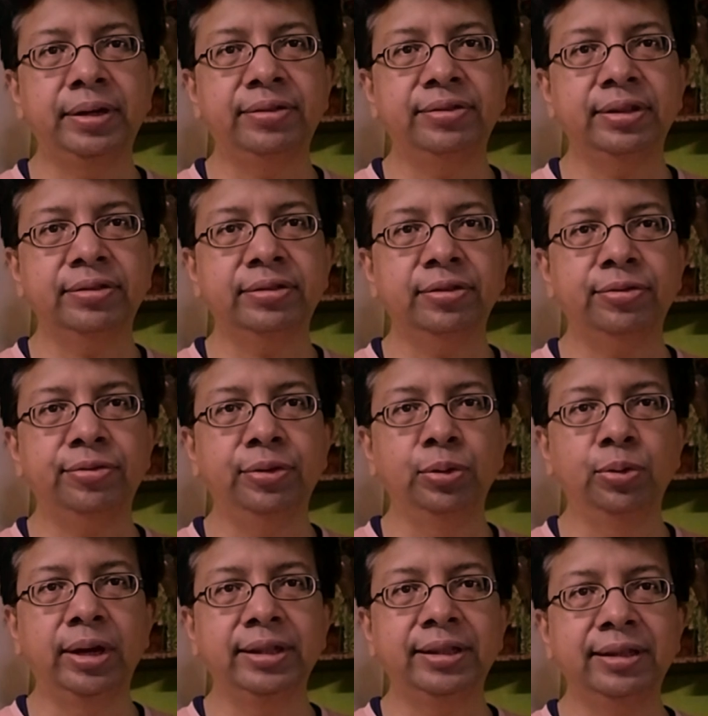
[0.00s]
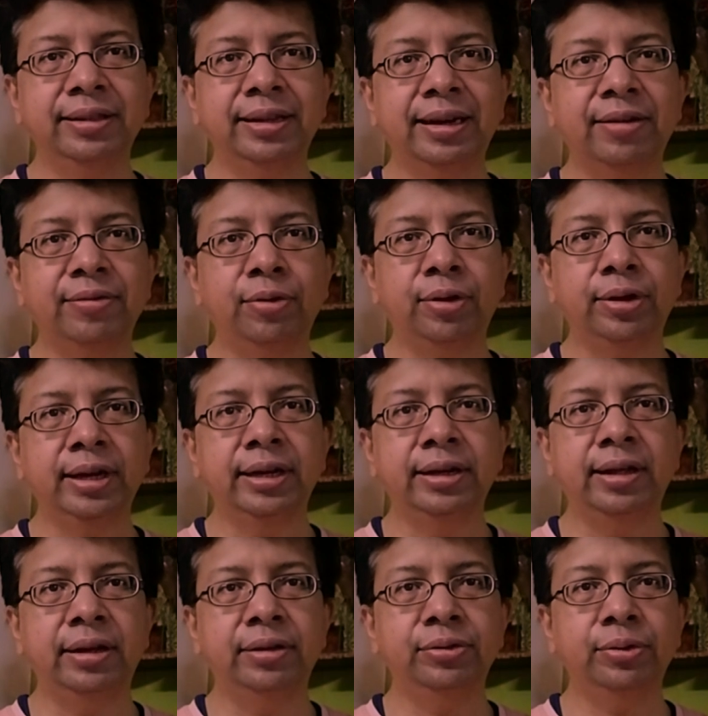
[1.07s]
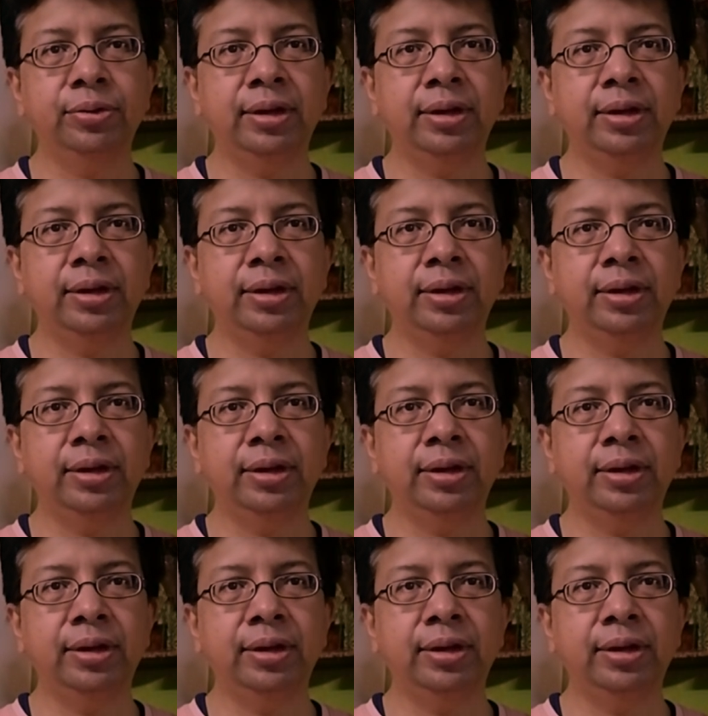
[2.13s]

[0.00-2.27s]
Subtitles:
It's just a few, I think, that have not yet done so.